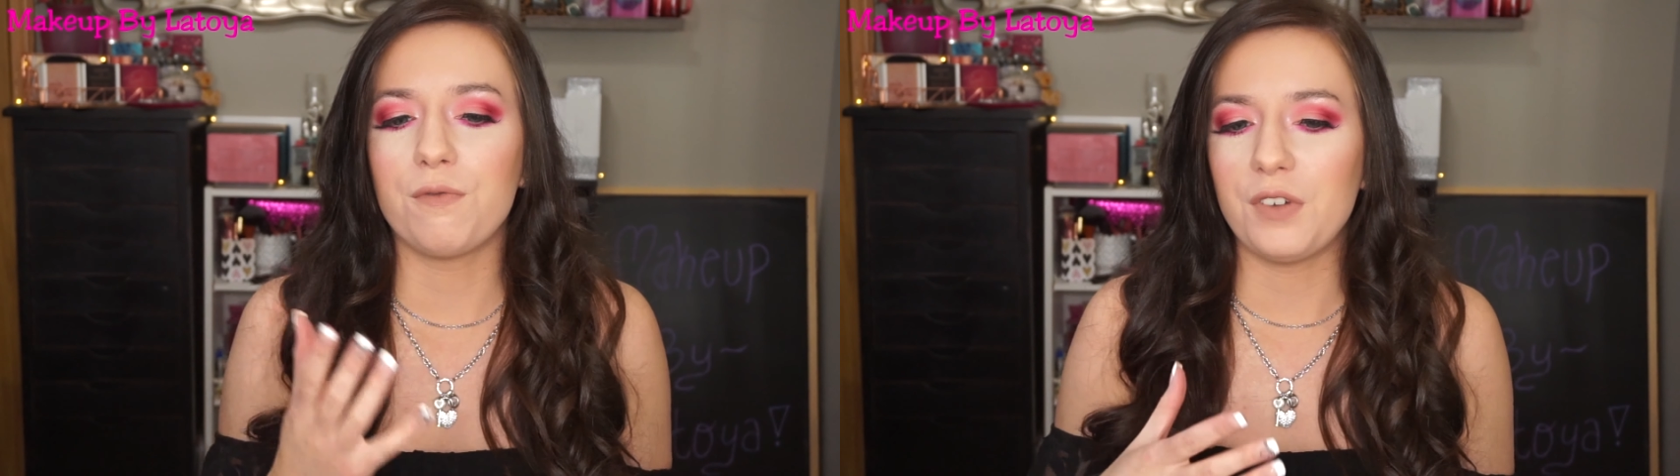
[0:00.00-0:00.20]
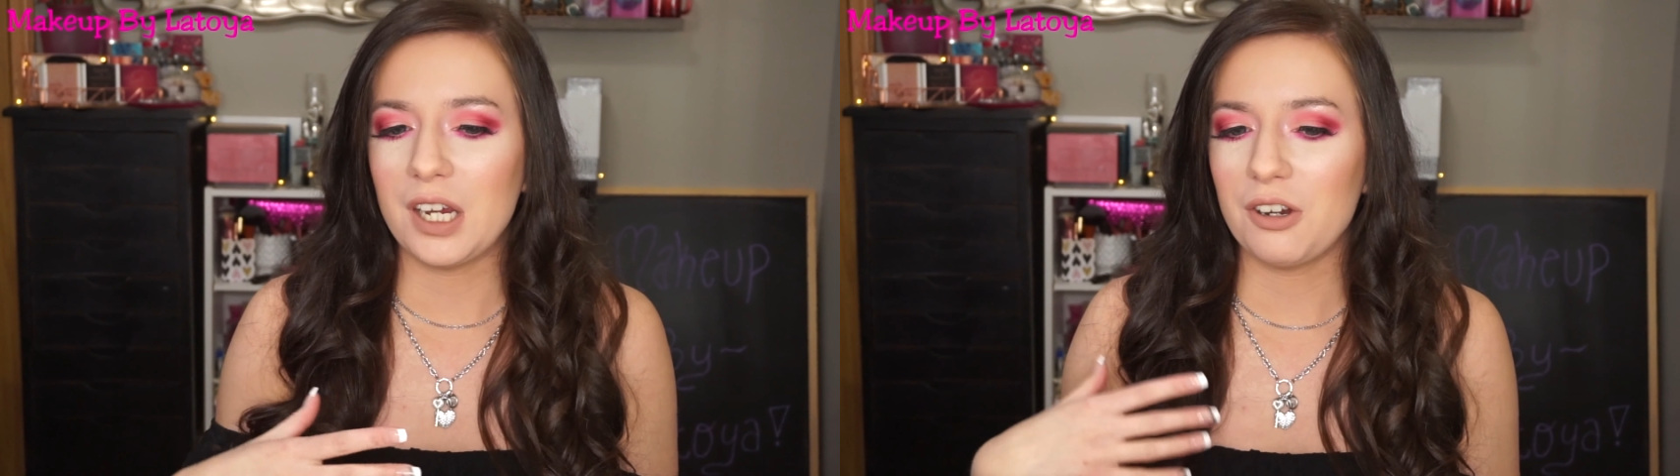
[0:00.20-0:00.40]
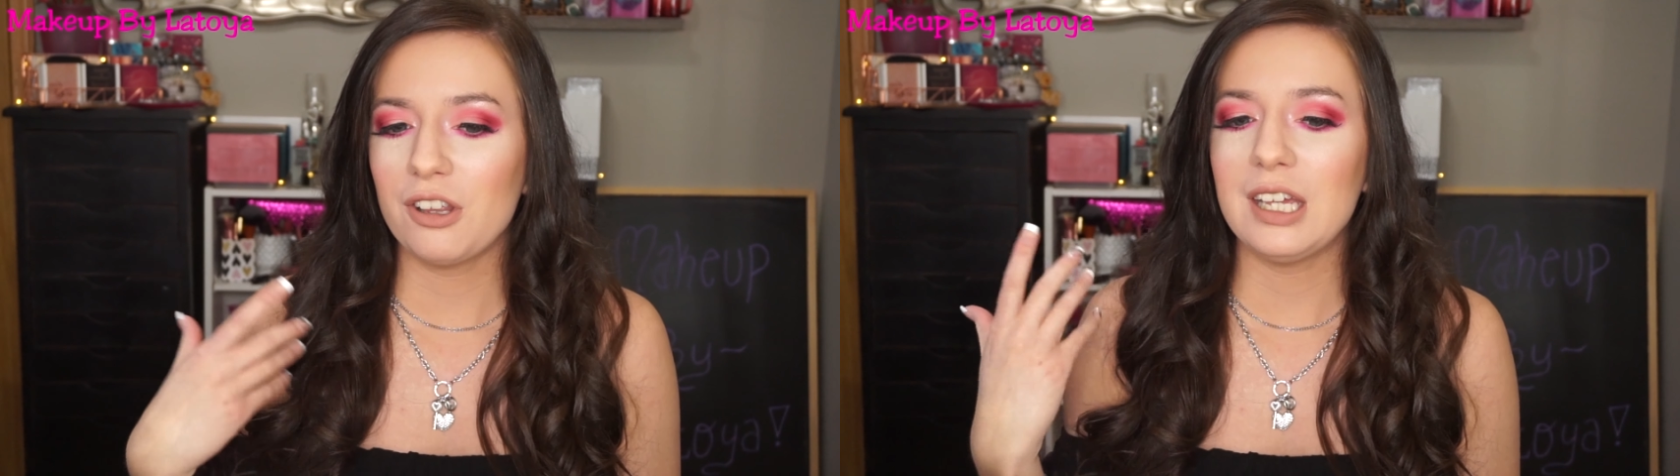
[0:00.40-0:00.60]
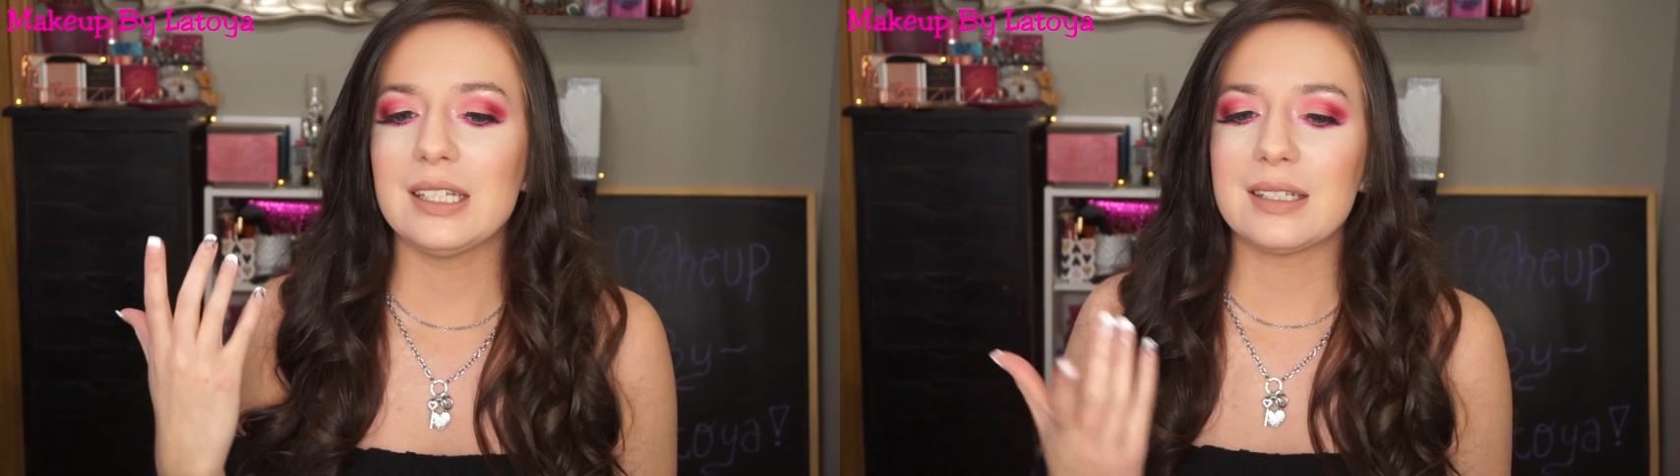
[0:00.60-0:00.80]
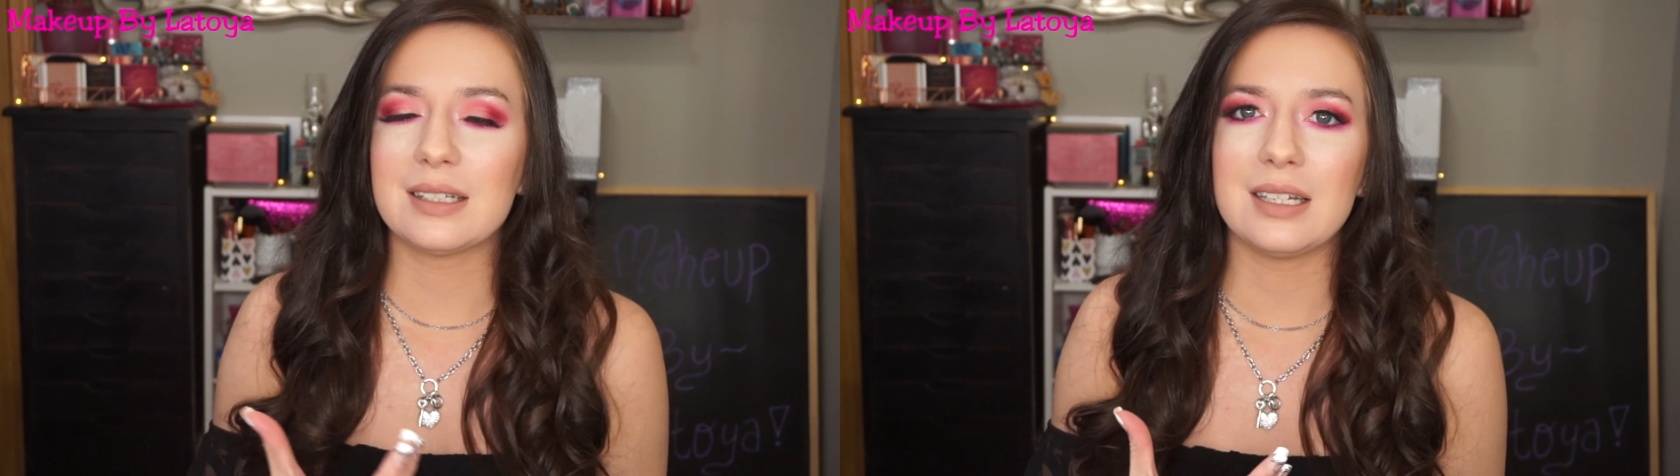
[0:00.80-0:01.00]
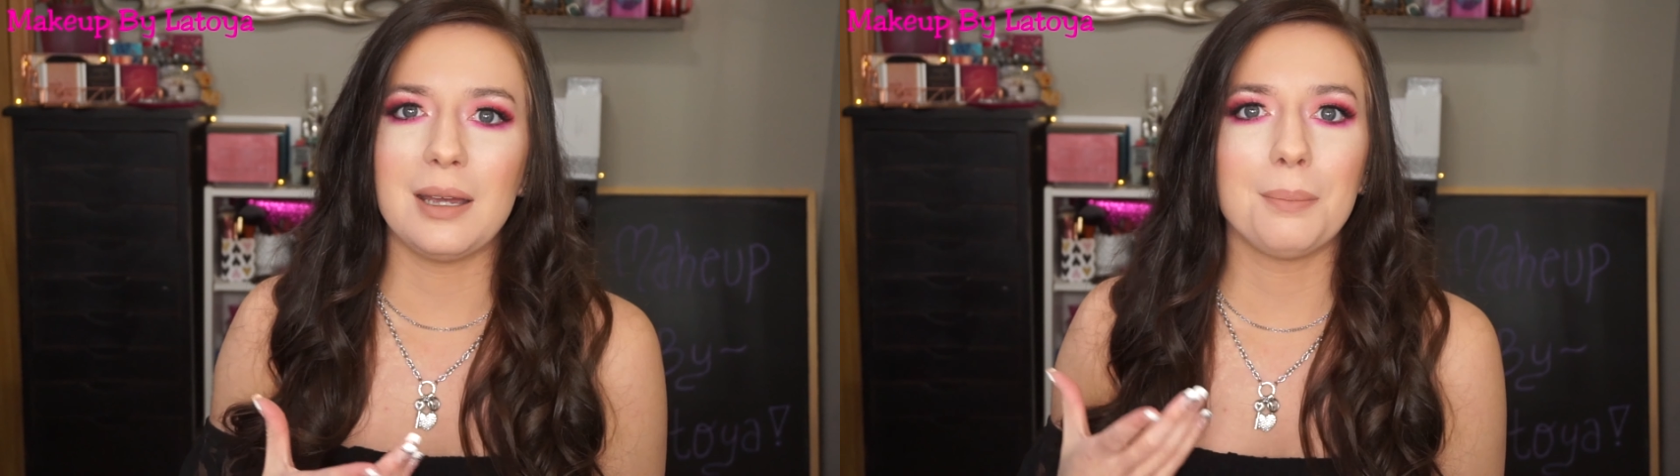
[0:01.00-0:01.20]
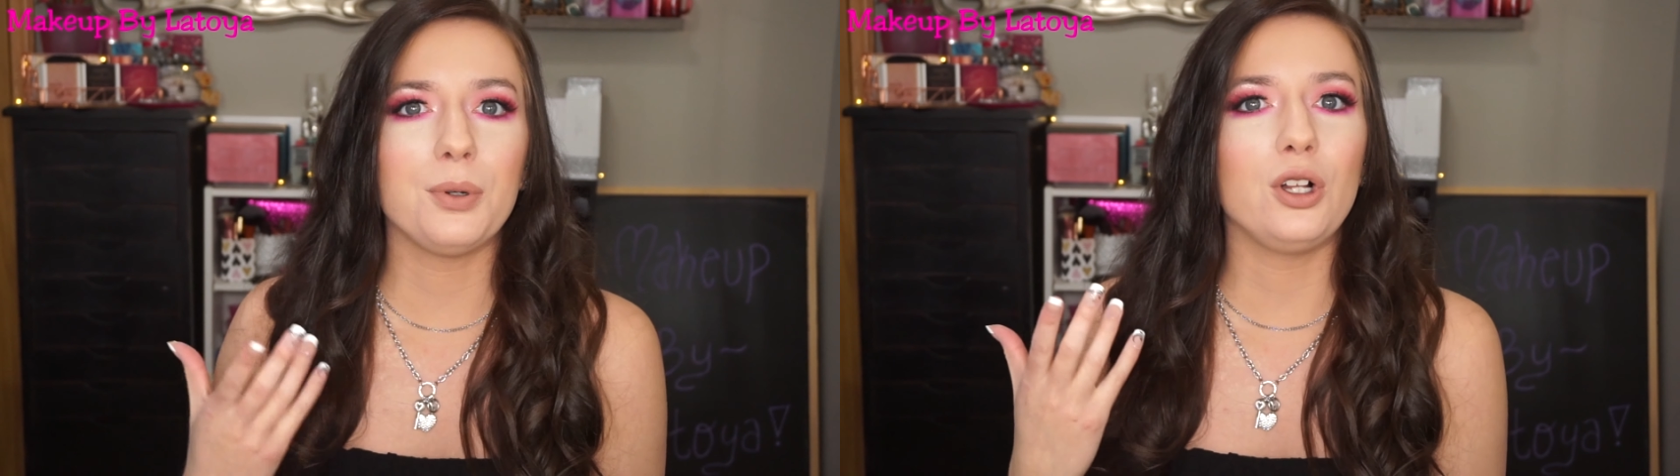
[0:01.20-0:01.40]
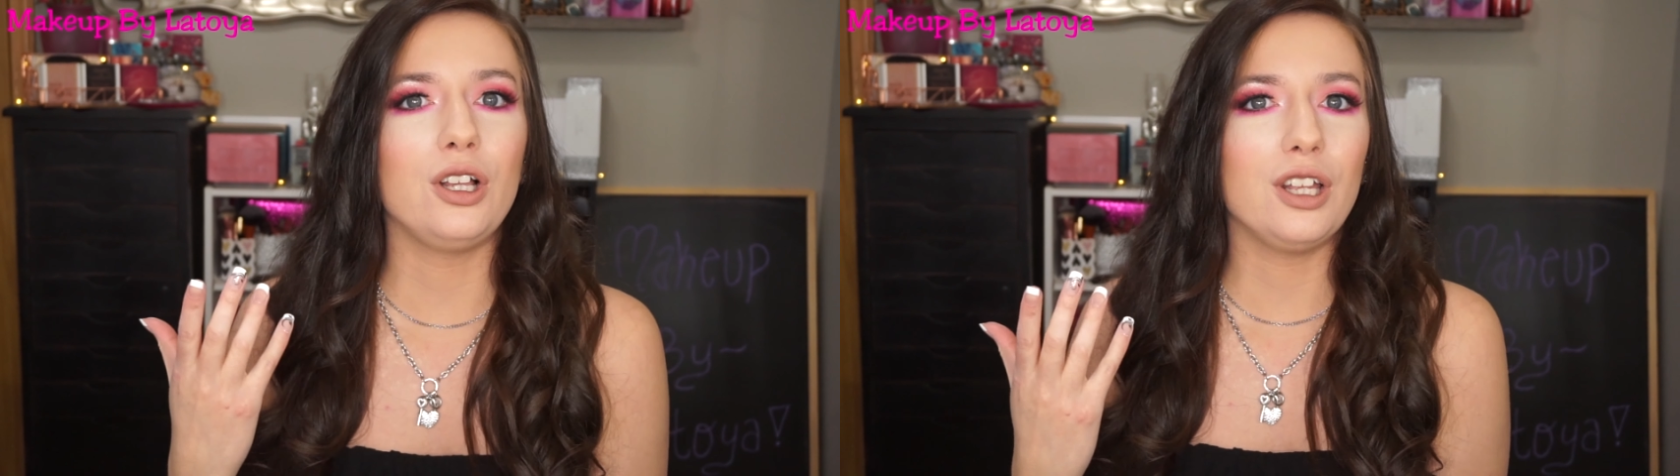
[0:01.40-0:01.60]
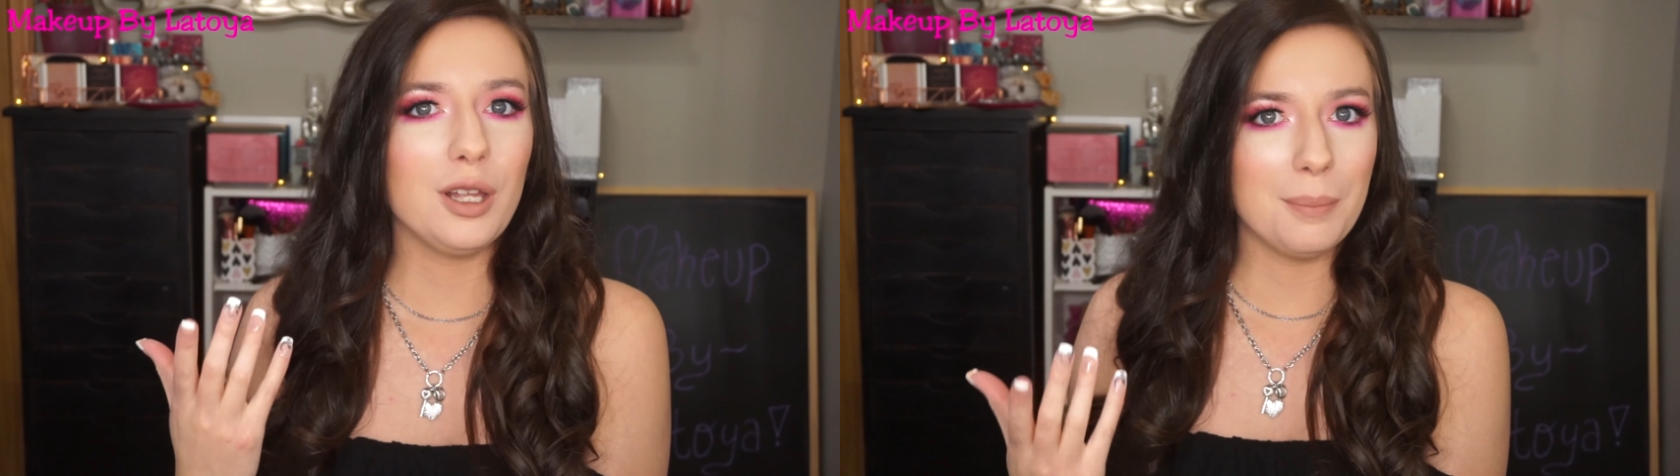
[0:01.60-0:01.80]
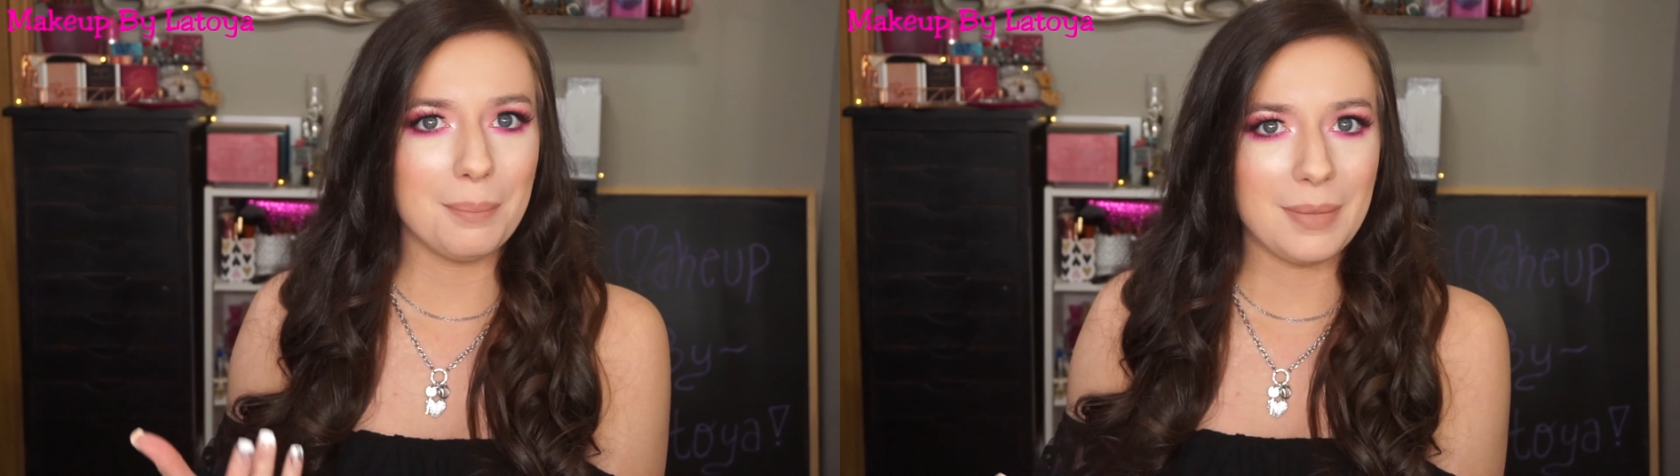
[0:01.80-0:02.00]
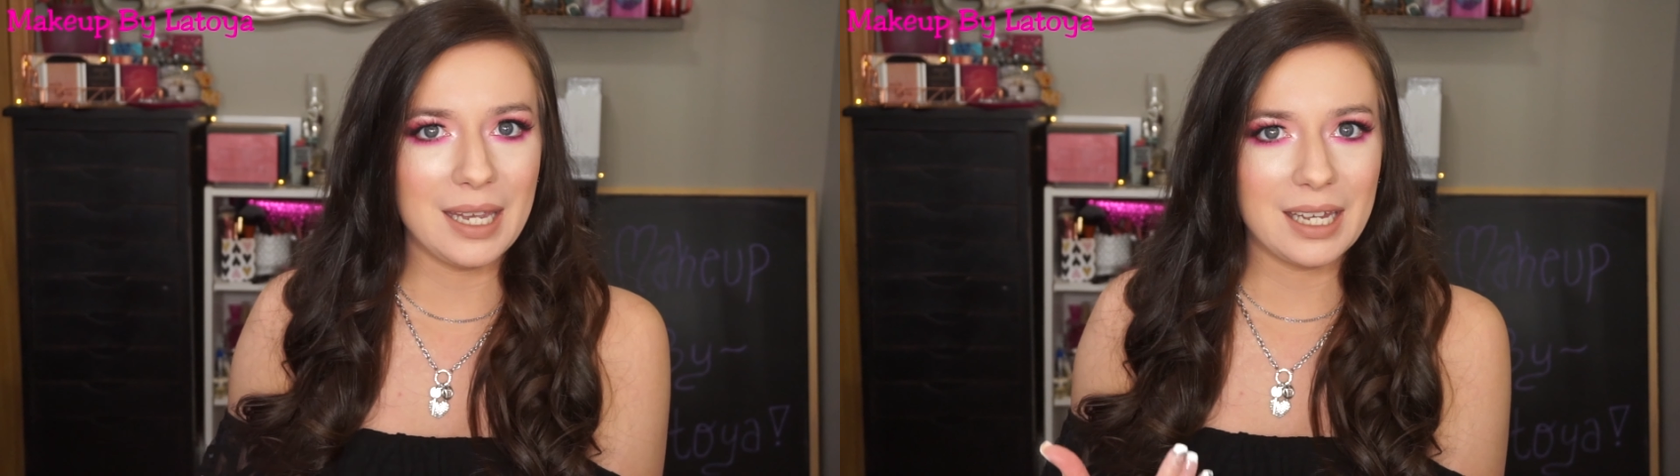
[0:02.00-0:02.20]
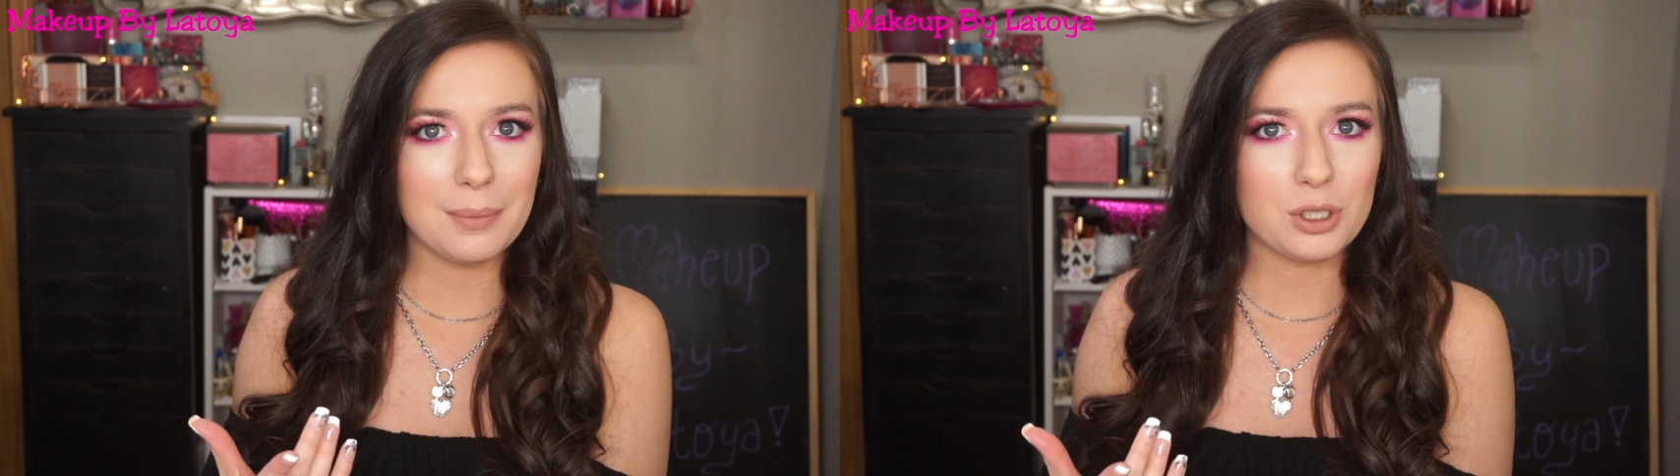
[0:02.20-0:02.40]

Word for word: fairly simple makeup